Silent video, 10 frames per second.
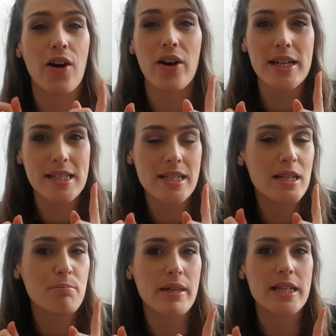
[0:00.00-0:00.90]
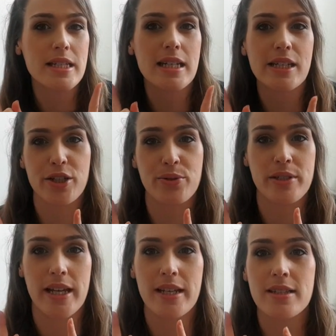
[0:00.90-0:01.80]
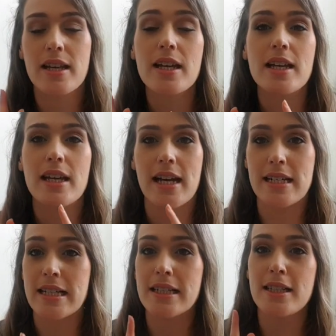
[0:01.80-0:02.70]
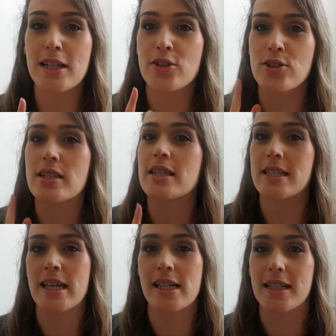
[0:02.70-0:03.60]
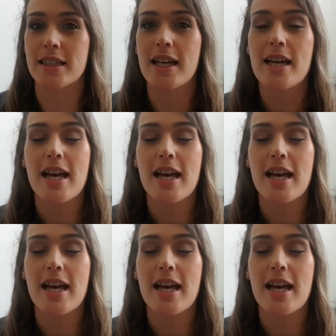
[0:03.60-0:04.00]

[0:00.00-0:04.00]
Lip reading: I didn't immediately notice until I got to the till,